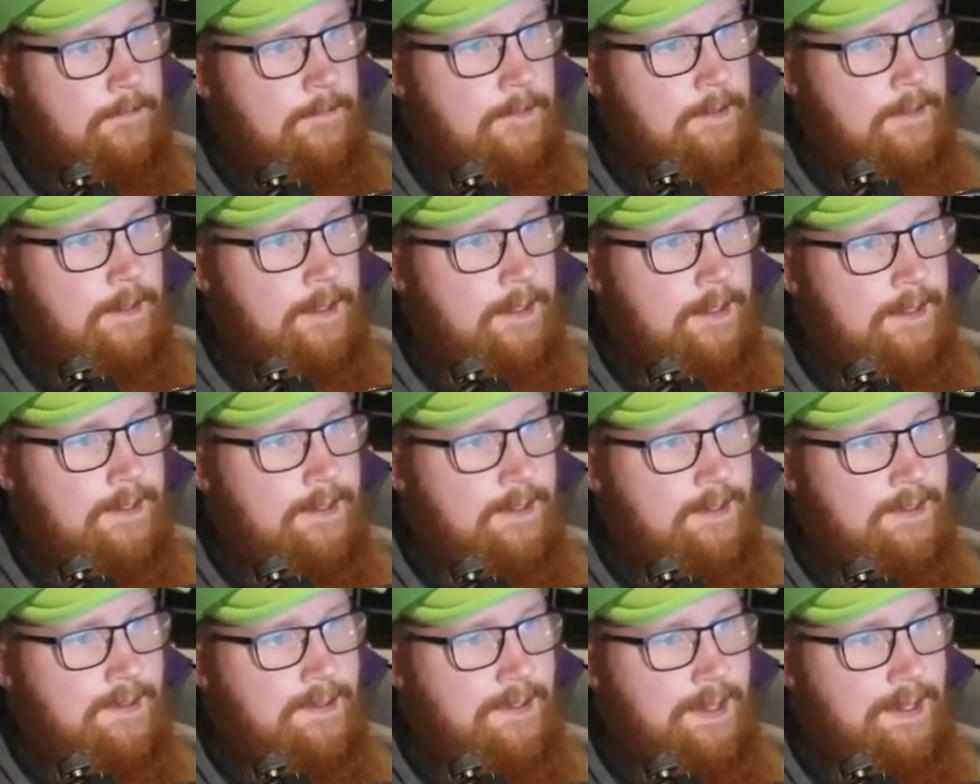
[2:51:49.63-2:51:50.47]
I like
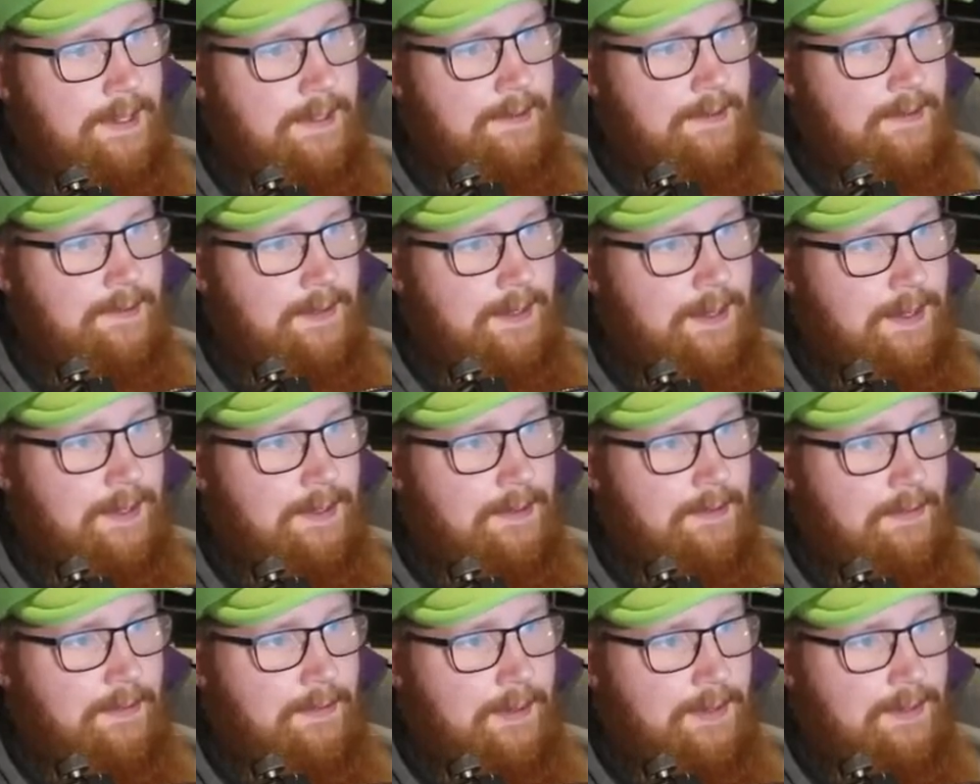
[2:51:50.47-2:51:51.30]
this end,
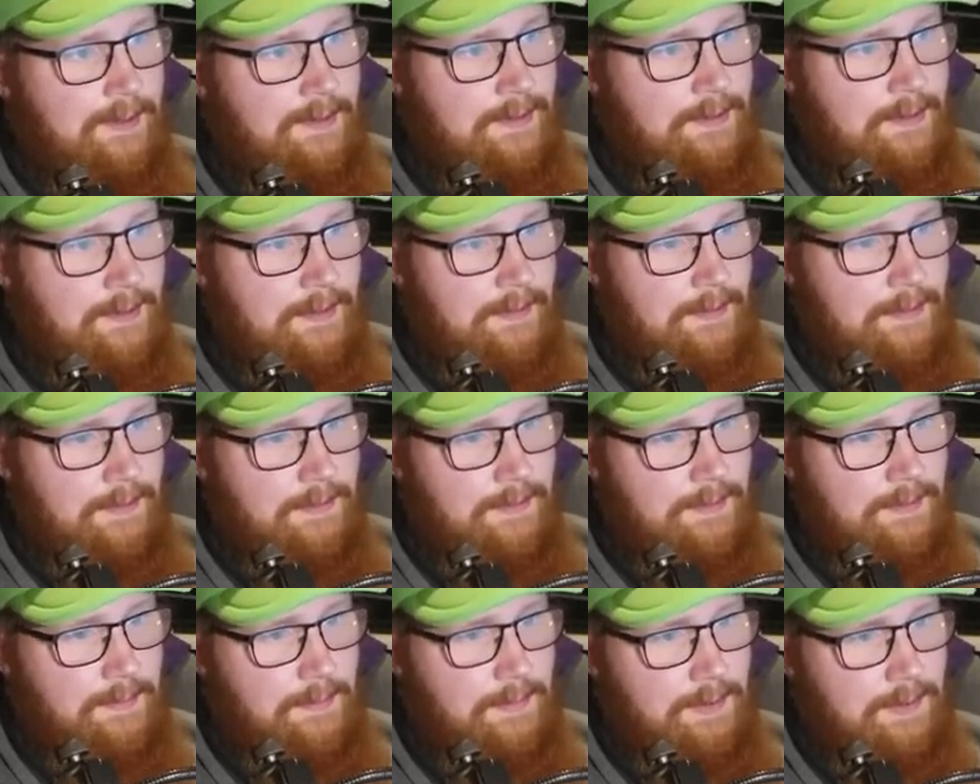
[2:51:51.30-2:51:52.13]
end credit
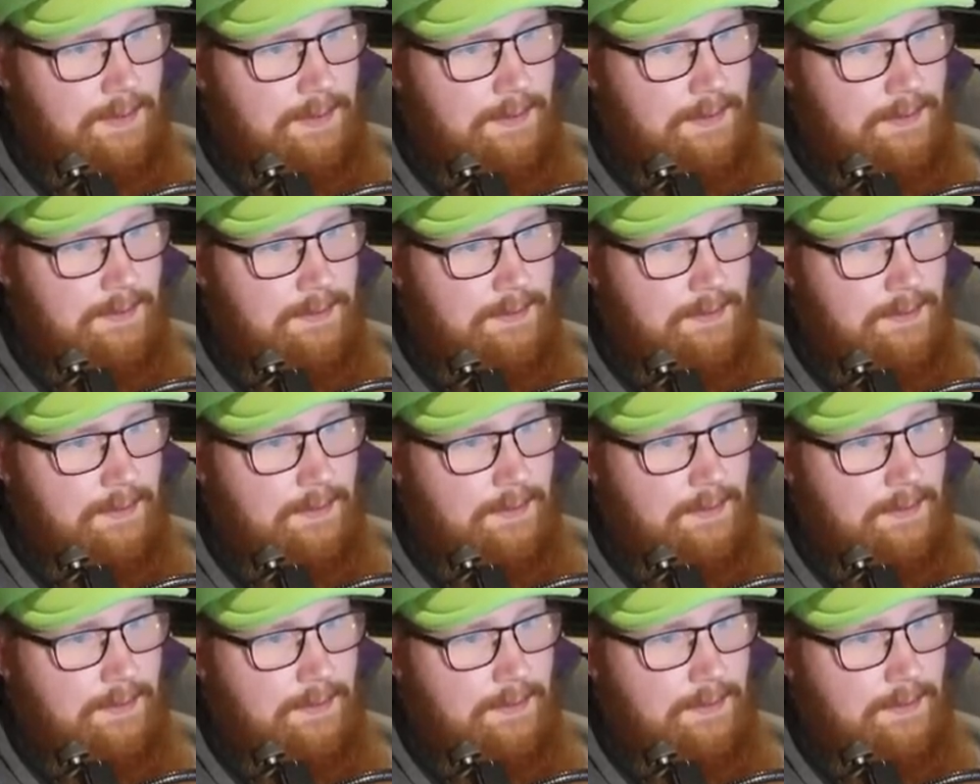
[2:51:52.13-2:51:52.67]
sequence. Pretty nice.